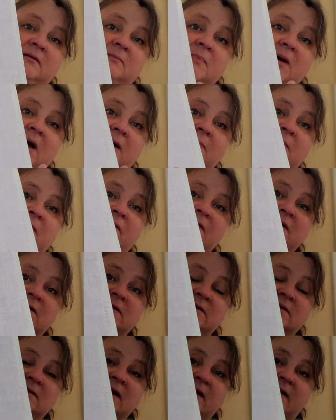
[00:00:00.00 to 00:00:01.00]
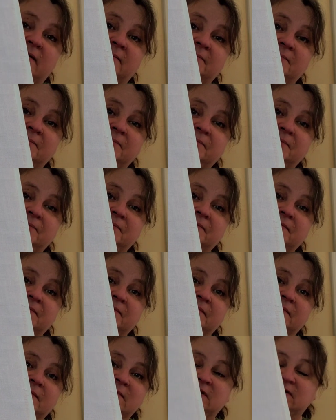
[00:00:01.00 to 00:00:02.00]
bottom of the design.
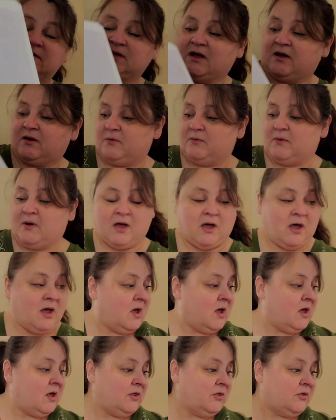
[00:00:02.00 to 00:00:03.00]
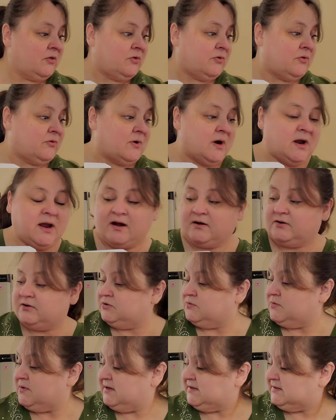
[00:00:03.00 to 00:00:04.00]
So
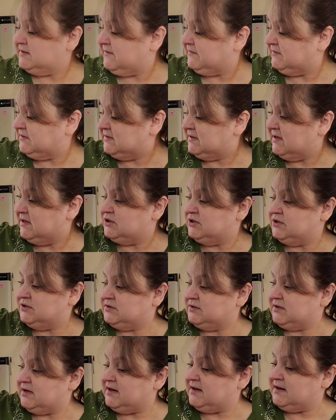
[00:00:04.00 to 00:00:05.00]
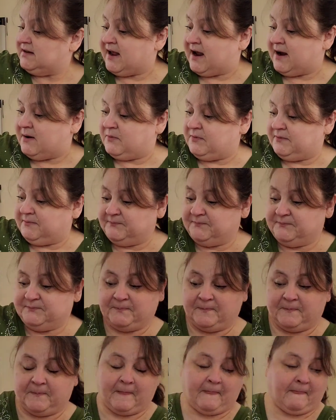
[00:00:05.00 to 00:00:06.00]
327 stitches in that one.
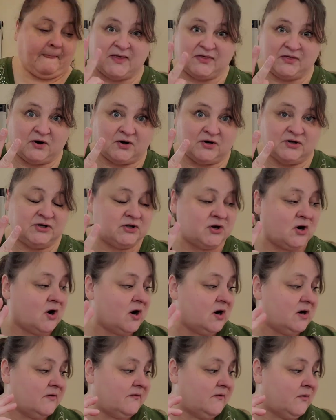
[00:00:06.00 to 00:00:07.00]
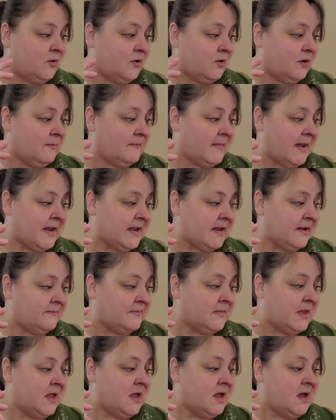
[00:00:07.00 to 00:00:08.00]
My third start for
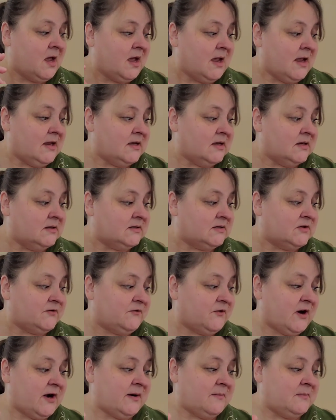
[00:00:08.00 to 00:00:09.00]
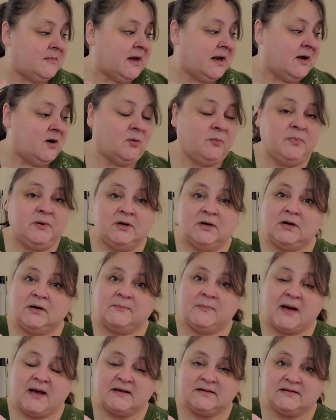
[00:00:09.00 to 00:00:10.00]
Mayhem is Freedom Needle Book
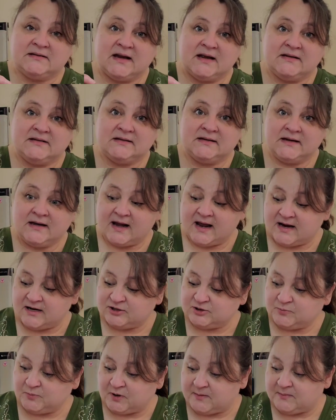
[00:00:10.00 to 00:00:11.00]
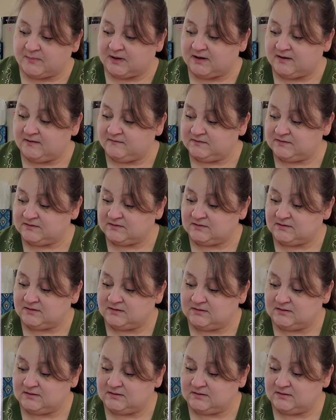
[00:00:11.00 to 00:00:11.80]
by Stacy Nash Primitives.